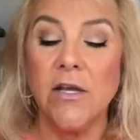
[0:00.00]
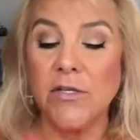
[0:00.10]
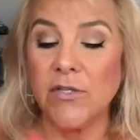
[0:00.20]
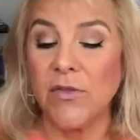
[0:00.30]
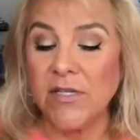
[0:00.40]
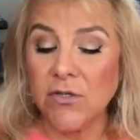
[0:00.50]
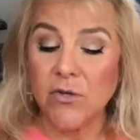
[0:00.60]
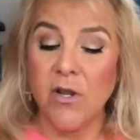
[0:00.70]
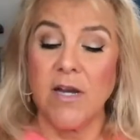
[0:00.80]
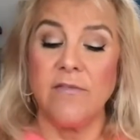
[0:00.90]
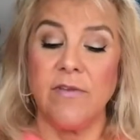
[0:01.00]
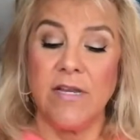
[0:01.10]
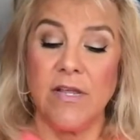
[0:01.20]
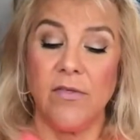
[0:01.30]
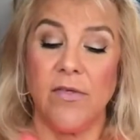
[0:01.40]
So these are kind of a
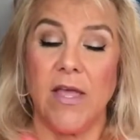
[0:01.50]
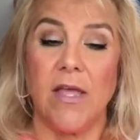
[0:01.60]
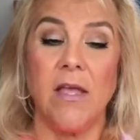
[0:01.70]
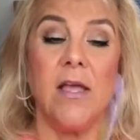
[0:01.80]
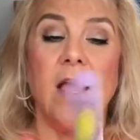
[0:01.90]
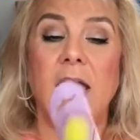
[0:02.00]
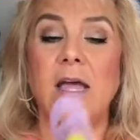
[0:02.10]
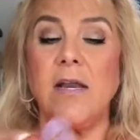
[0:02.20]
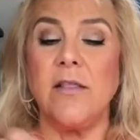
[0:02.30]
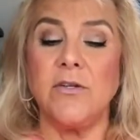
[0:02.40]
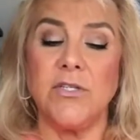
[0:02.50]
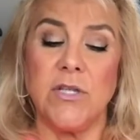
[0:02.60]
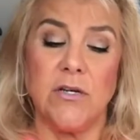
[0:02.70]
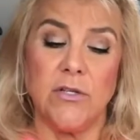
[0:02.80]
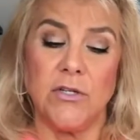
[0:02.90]
neat thing. And there's
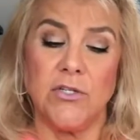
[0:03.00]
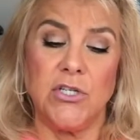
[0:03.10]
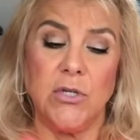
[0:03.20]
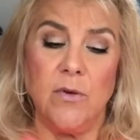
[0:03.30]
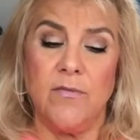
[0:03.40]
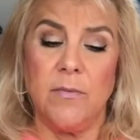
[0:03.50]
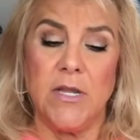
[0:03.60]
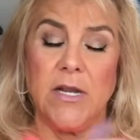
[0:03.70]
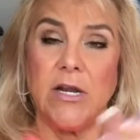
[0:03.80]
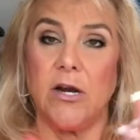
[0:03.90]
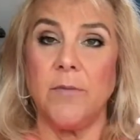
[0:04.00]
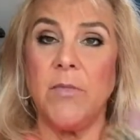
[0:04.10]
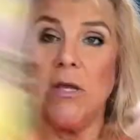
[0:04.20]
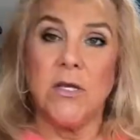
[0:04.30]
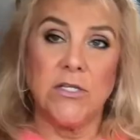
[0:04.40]
2 of them in here.
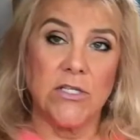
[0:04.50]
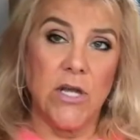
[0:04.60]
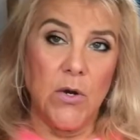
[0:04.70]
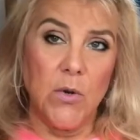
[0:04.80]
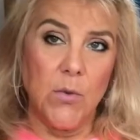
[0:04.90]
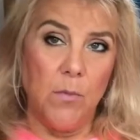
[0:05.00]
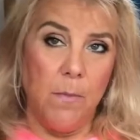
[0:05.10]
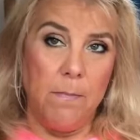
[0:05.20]
So